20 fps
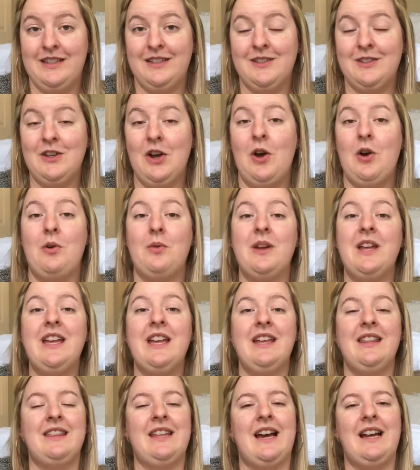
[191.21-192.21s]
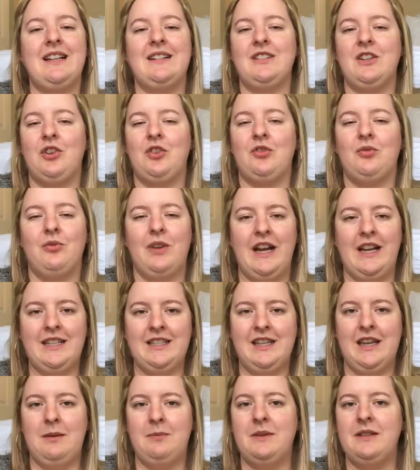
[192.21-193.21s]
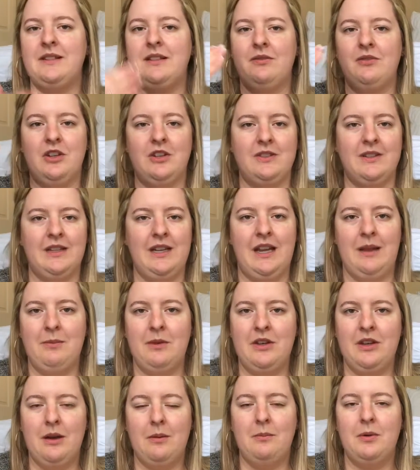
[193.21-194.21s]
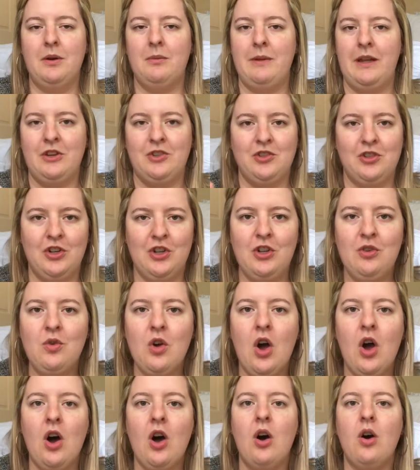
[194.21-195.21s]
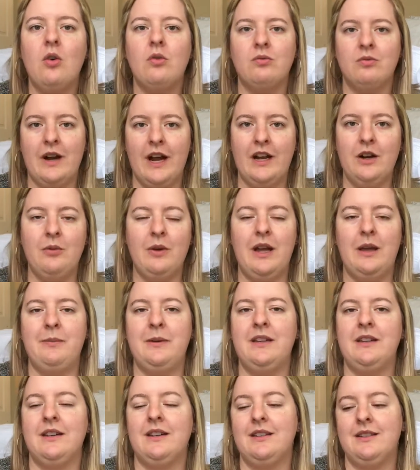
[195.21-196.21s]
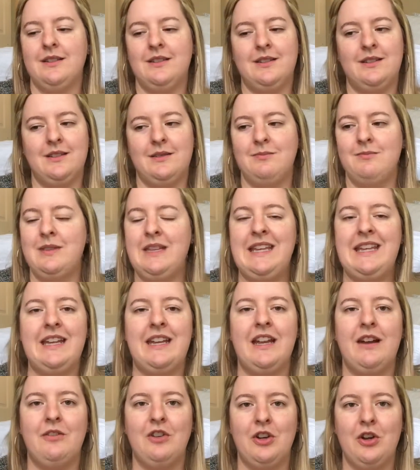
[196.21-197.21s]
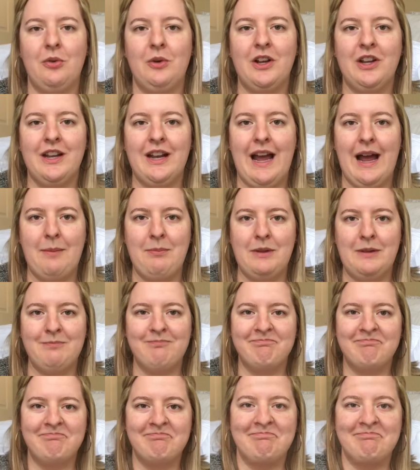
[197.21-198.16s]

So that is a great tip, is if there's a name and number, make sure you call right away, because you never know what could happen.